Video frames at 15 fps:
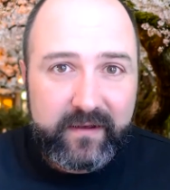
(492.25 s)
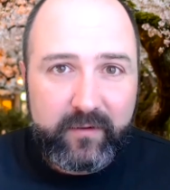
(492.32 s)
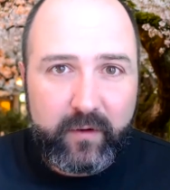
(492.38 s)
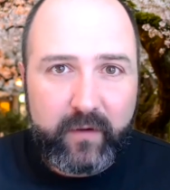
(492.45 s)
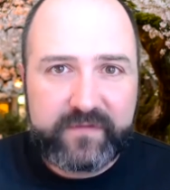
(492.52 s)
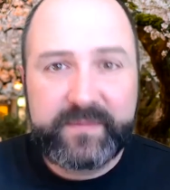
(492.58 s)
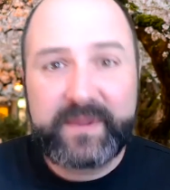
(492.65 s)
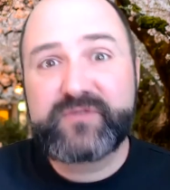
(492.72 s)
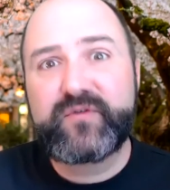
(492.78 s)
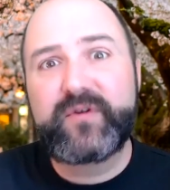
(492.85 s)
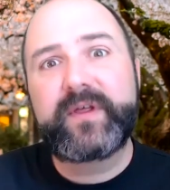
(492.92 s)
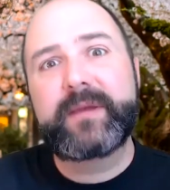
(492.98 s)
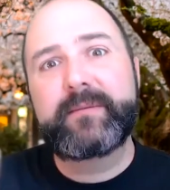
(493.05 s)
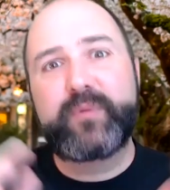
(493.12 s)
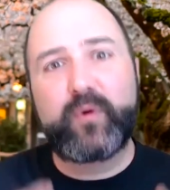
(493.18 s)
Or if something's
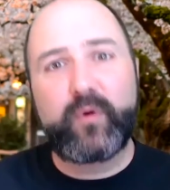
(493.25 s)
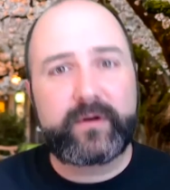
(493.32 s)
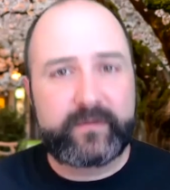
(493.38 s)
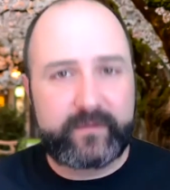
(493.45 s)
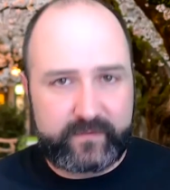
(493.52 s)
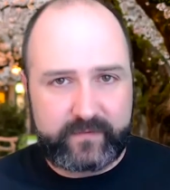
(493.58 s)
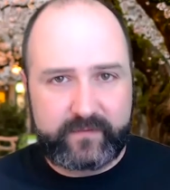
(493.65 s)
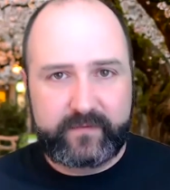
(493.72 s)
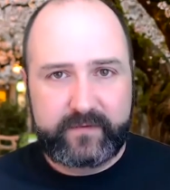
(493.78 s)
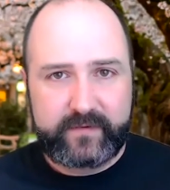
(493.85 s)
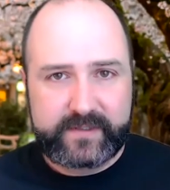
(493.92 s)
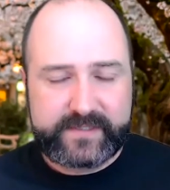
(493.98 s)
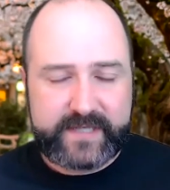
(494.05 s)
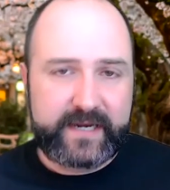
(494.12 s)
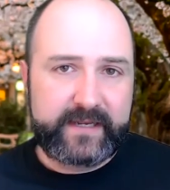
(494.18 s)
really important,
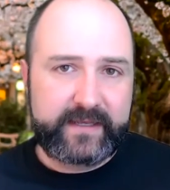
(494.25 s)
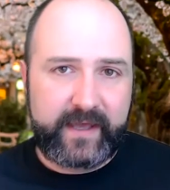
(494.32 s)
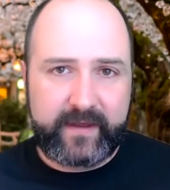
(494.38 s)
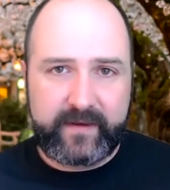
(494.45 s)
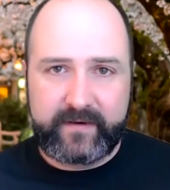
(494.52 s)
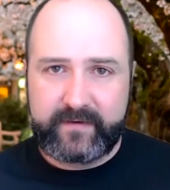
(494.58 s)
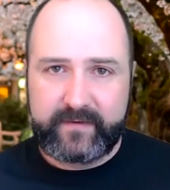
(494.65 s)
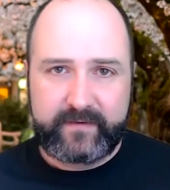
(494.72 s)
say it again.